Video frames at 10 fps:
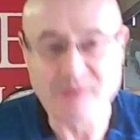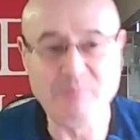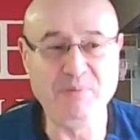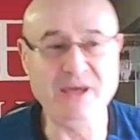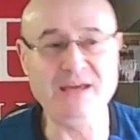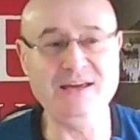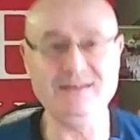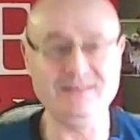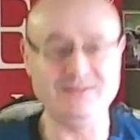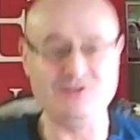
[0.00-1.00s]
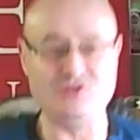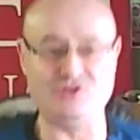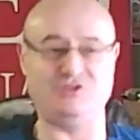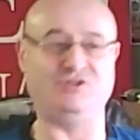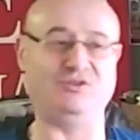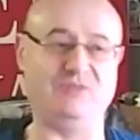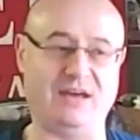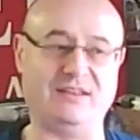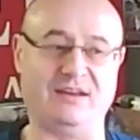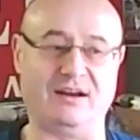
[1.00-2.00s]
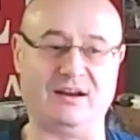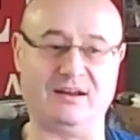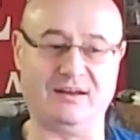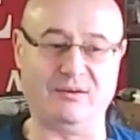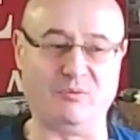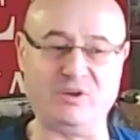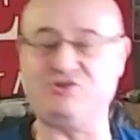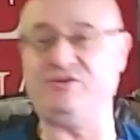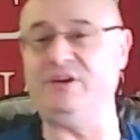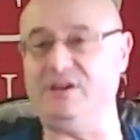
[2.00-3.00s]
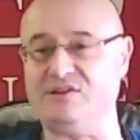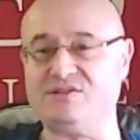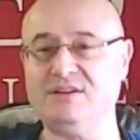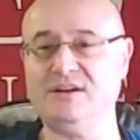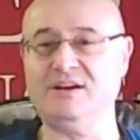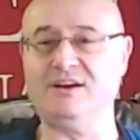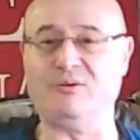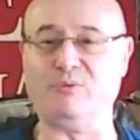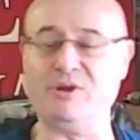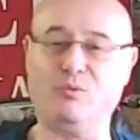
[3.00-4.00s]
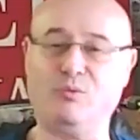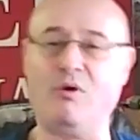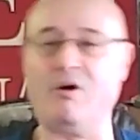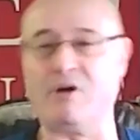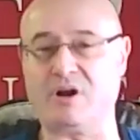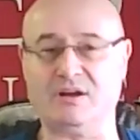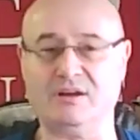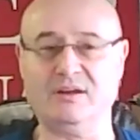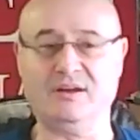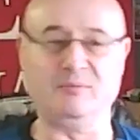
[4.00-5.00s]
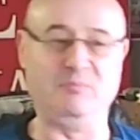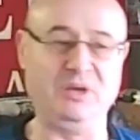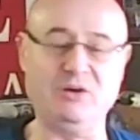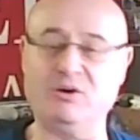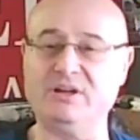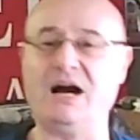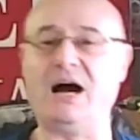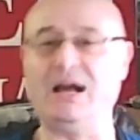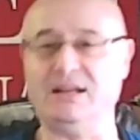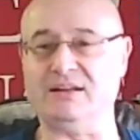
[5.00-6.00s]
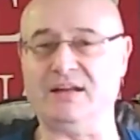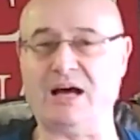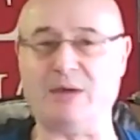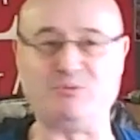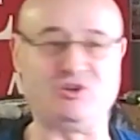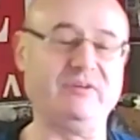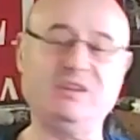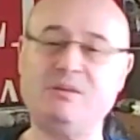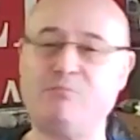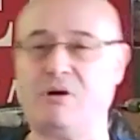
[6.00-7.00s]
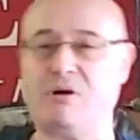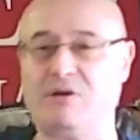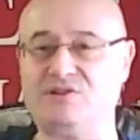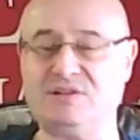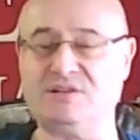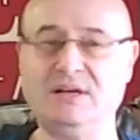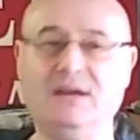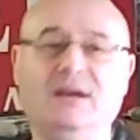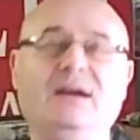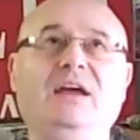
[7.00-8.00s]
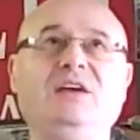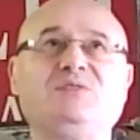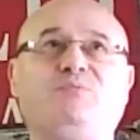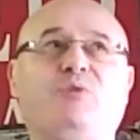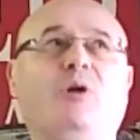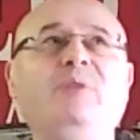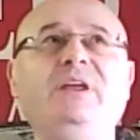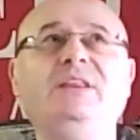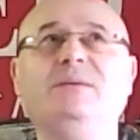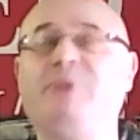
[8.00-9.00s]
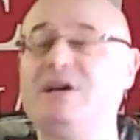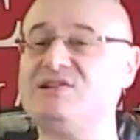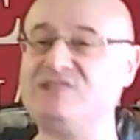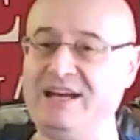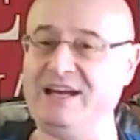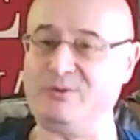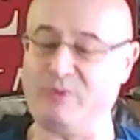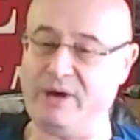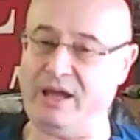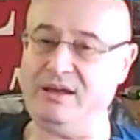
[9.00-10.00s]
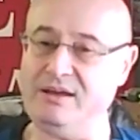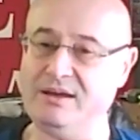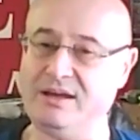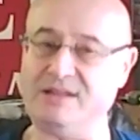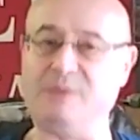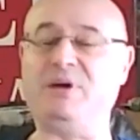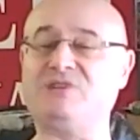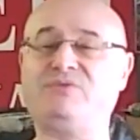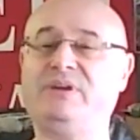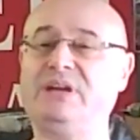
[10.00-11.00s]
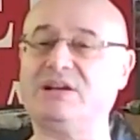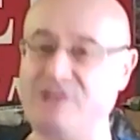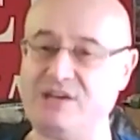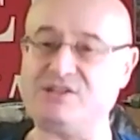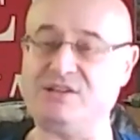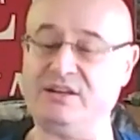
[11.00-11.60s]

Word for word: Being together with trees, with water, being on the island, observing the birds is probably the best getaway, the best relaxation